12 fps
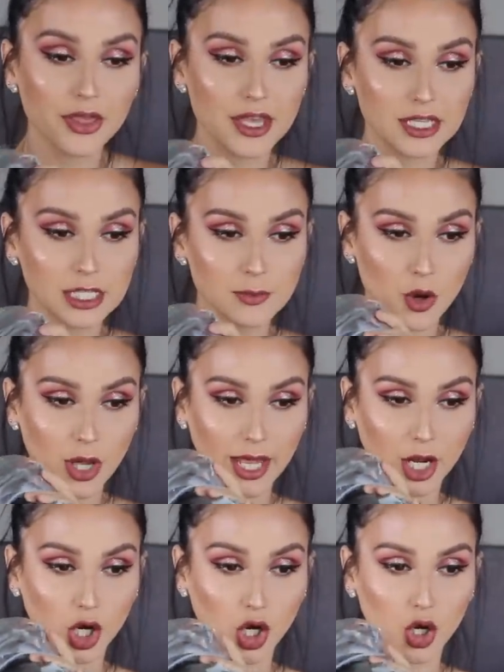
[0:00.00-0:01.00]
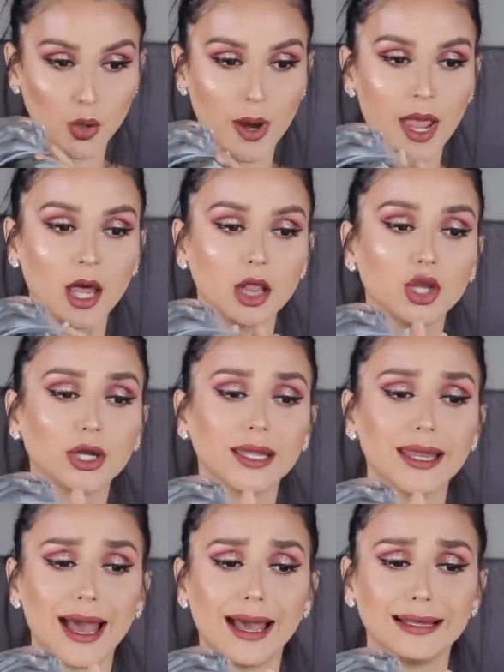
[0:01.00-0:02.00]
This is more like a gray. Look
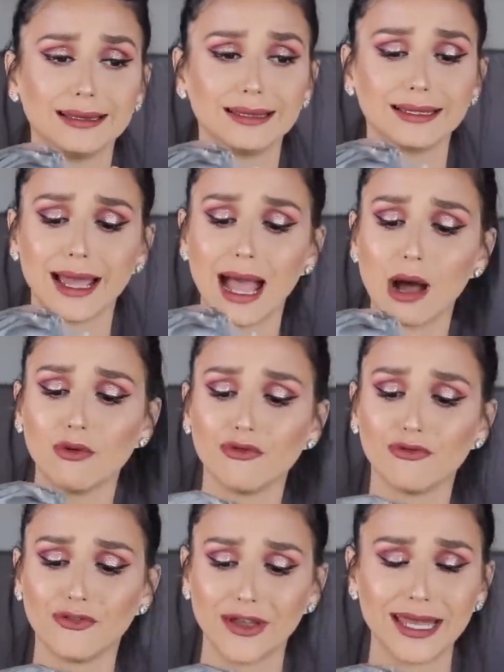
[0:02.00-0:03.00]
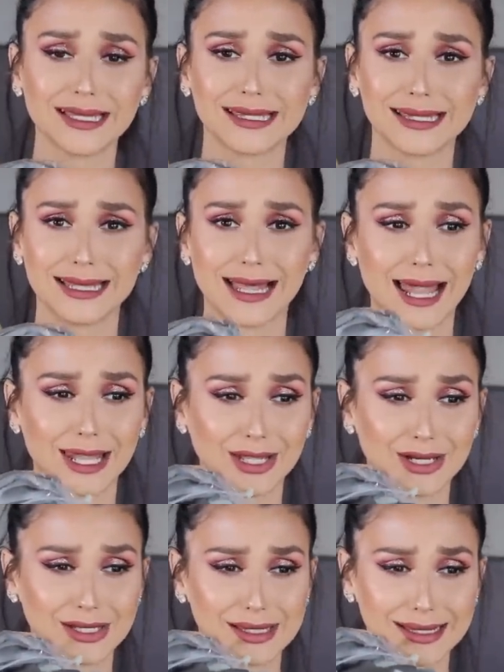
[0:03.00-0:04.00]
at that. Look how fancy that
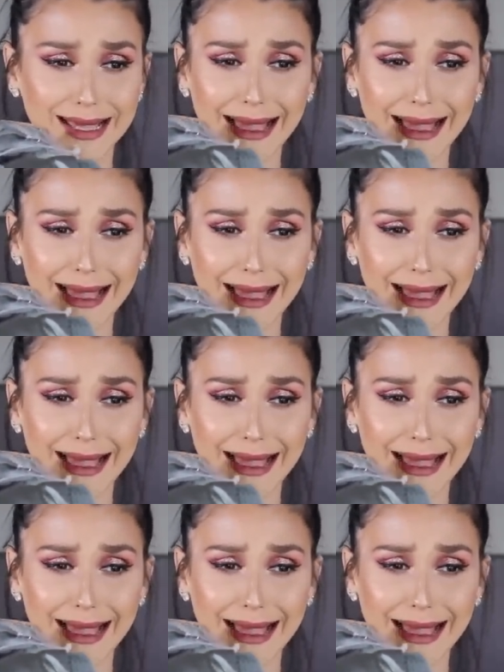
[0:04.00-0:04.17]
looks.